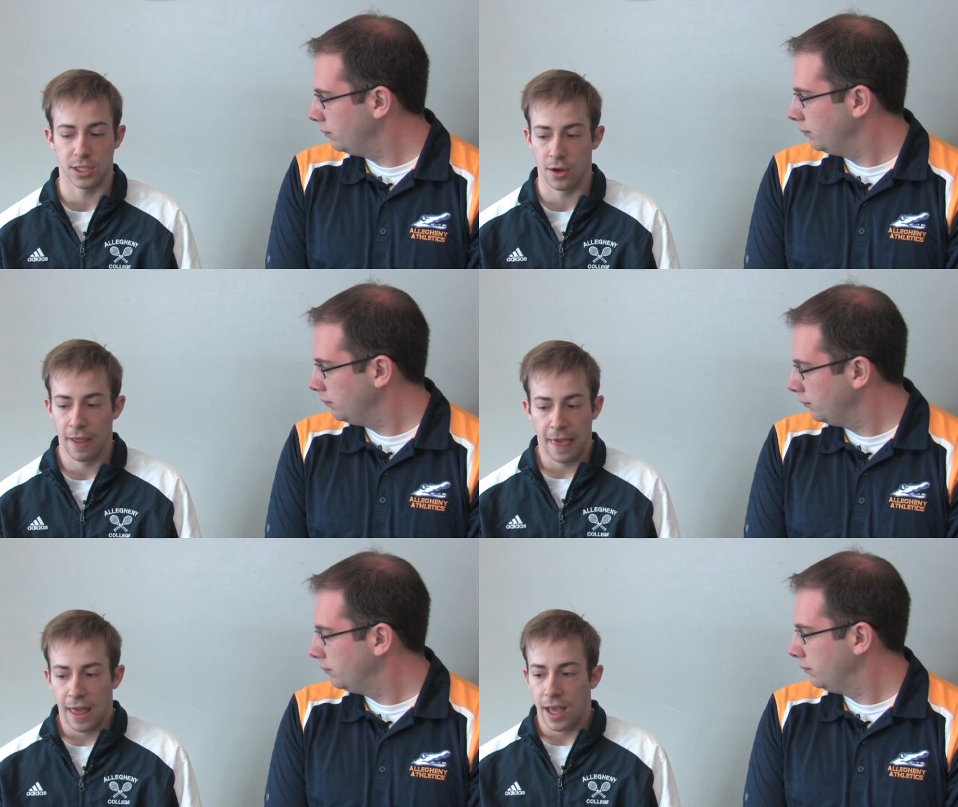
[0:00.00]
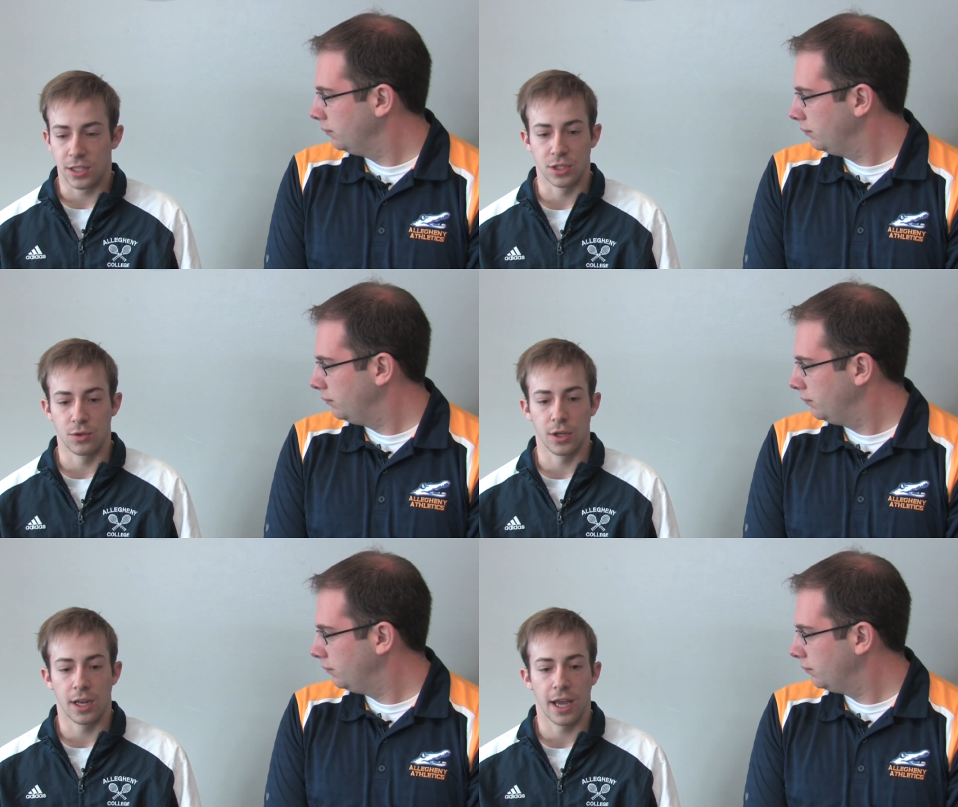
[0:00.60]
Speaker 1: So it's
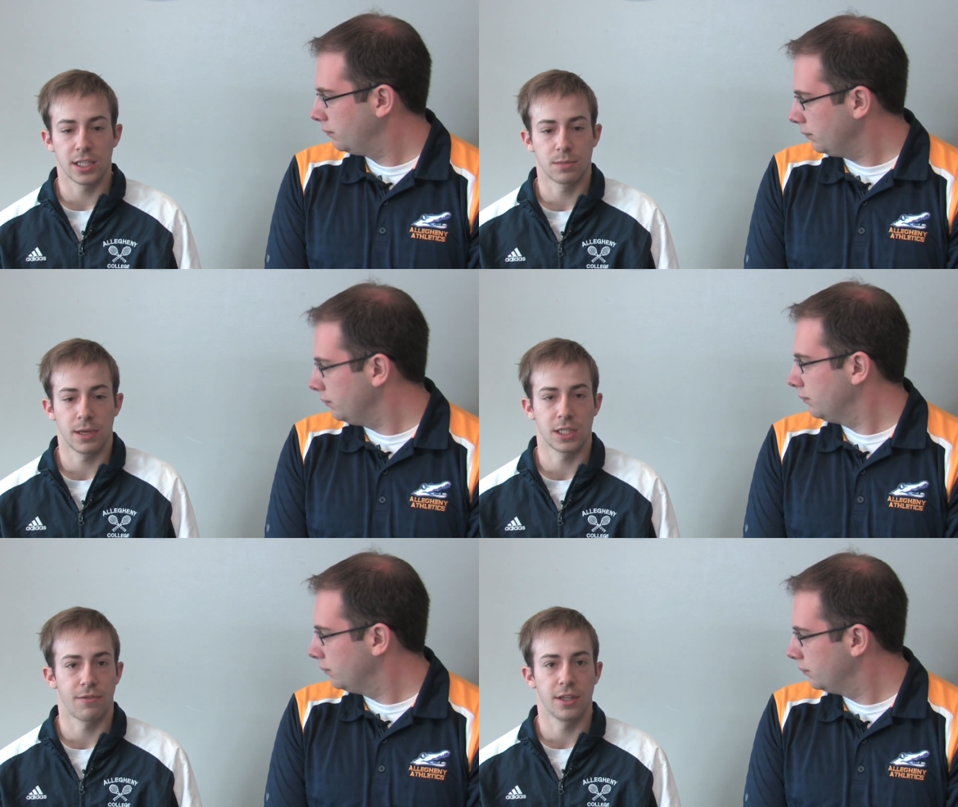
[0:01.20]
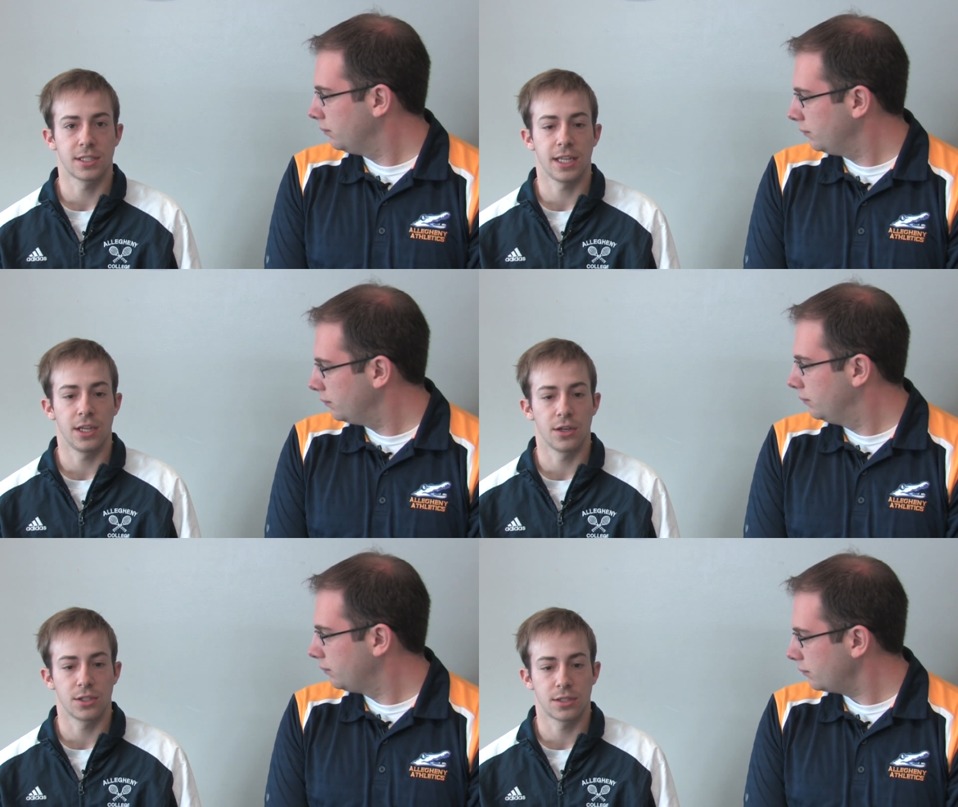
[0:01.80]
just really nice, especially for the
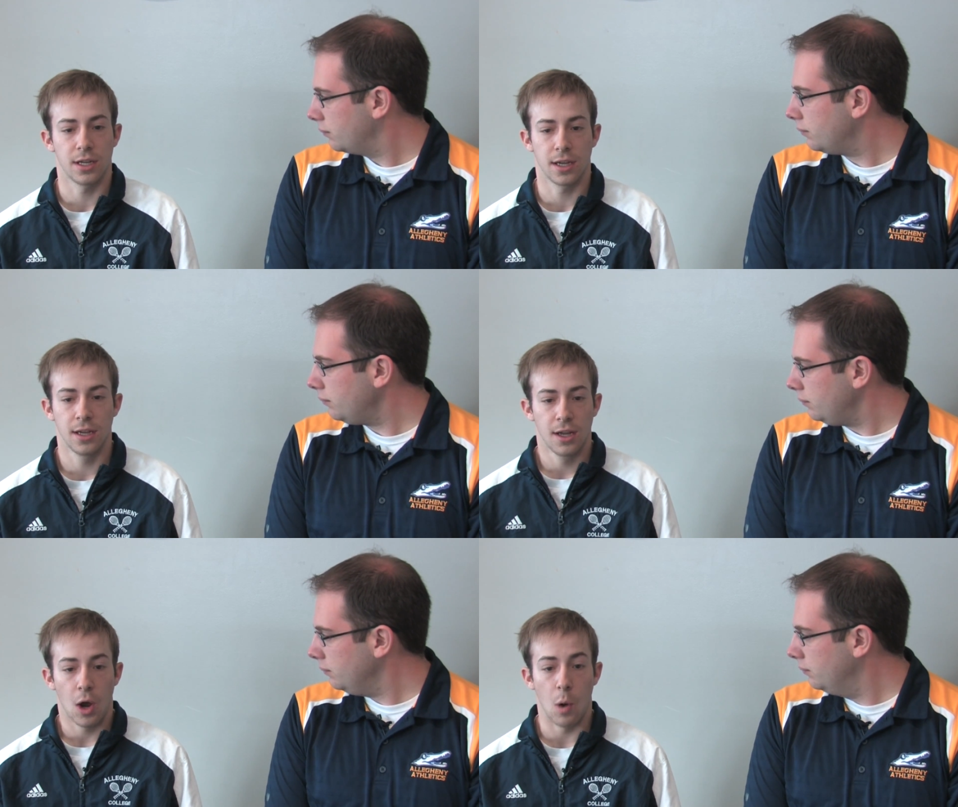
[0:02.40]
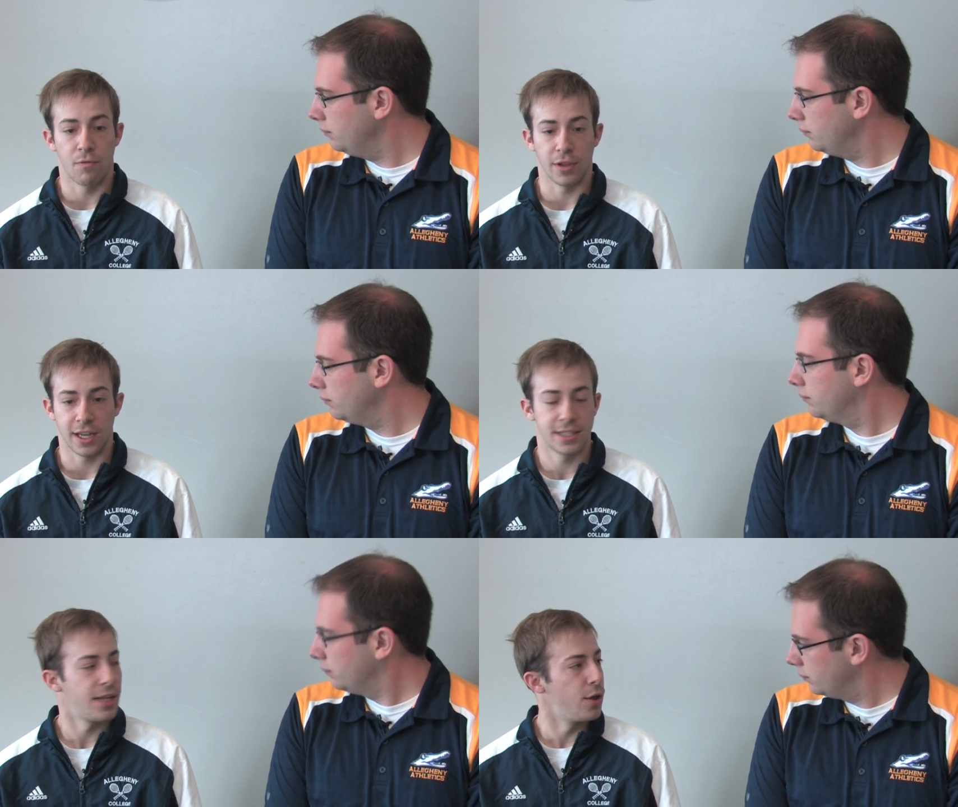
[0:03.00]
seniors, to hopefully
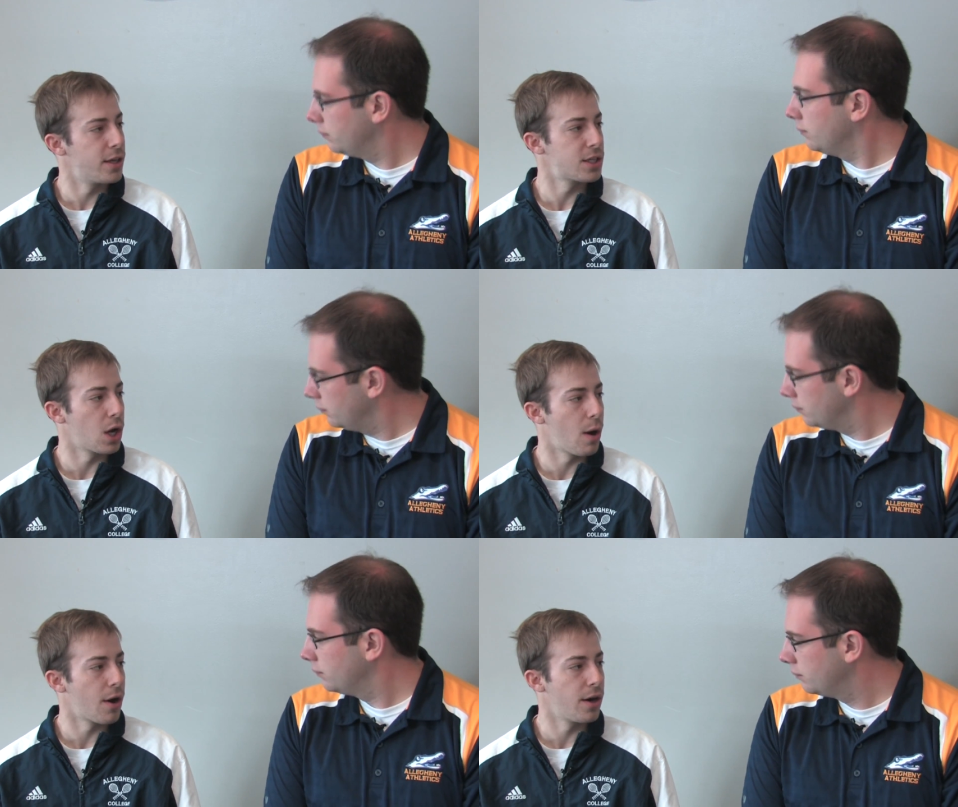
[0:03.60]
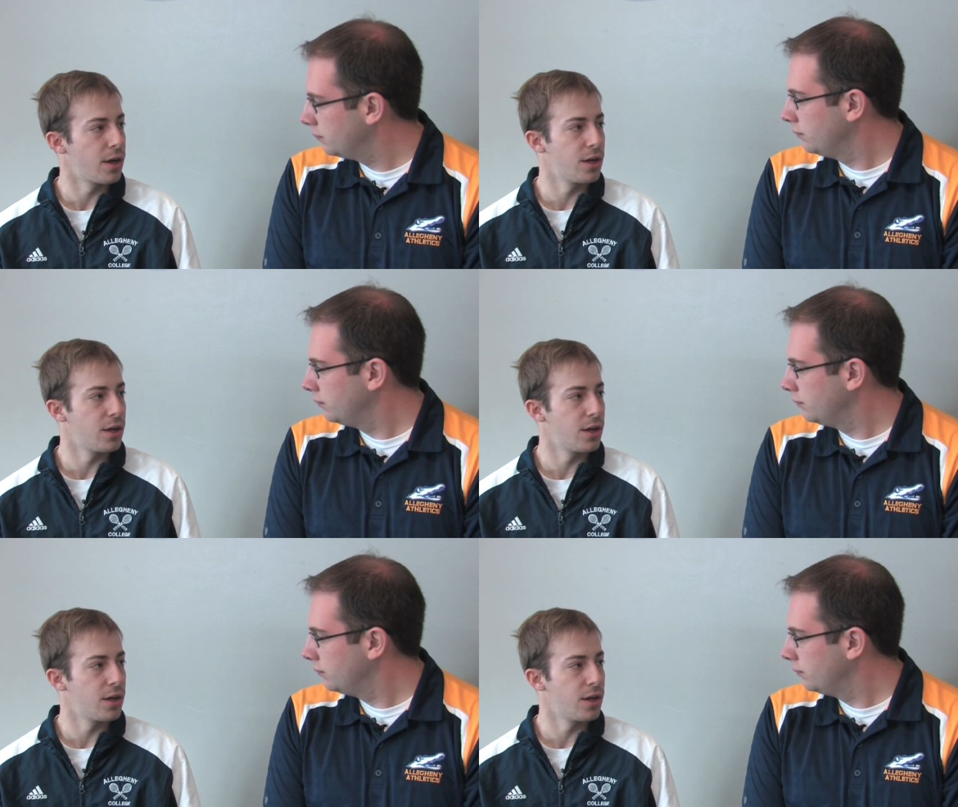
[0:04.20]
continue this and go out on a